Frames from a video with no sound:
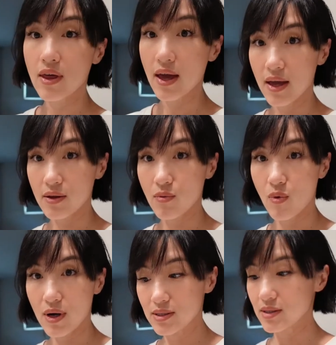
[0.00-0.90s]
Then
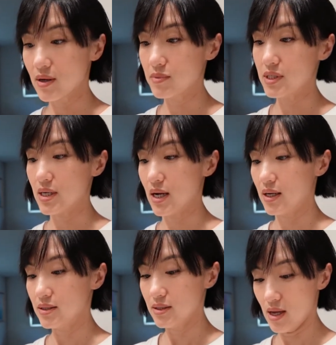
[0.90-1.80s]
once I'm
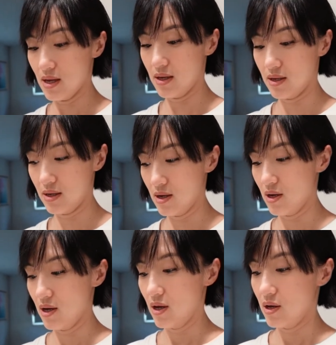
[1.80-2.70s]
done
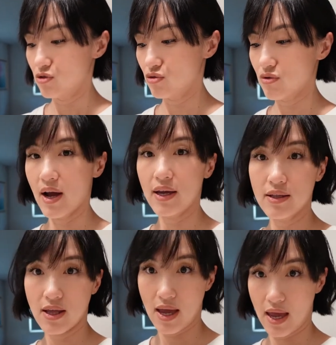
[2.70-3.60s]

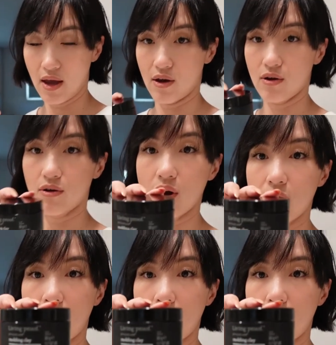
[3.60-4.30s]
drying the hair,